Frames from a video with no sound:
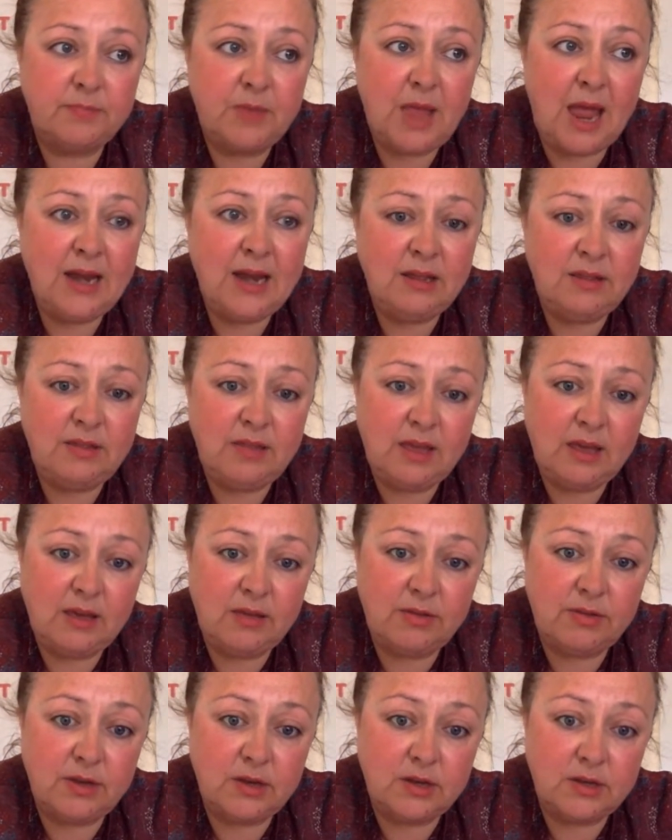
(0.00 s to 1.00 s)
anything
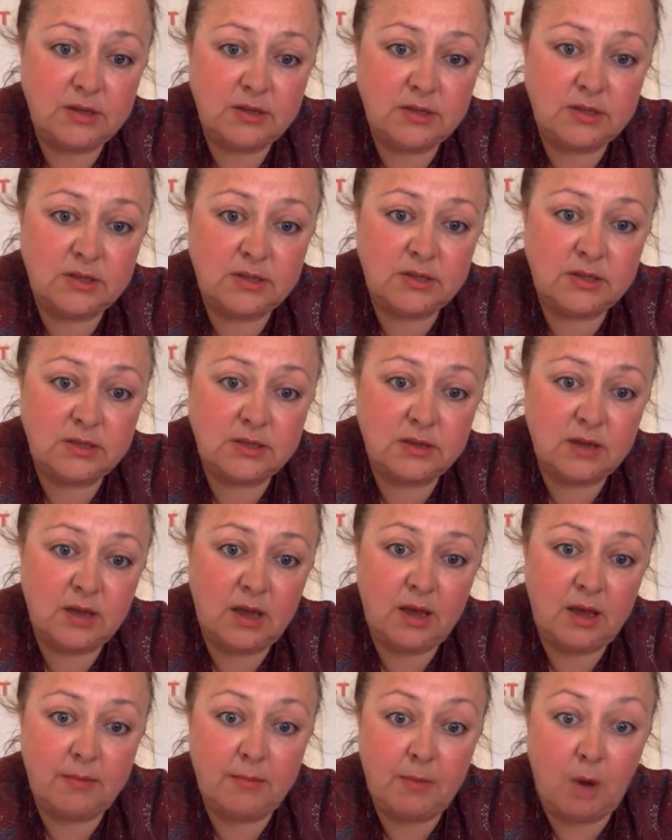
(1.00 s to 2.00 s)
that's
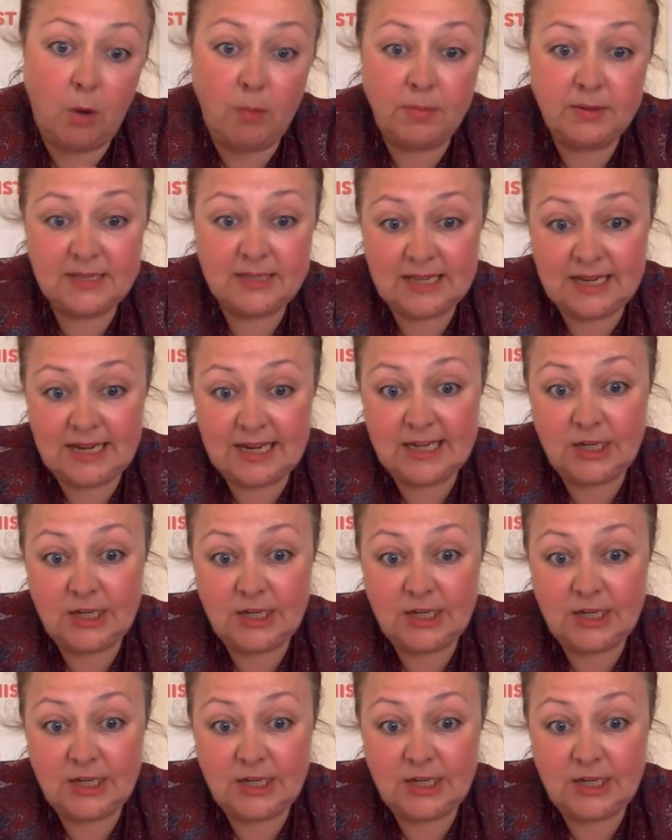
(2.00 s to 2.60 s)
oppositely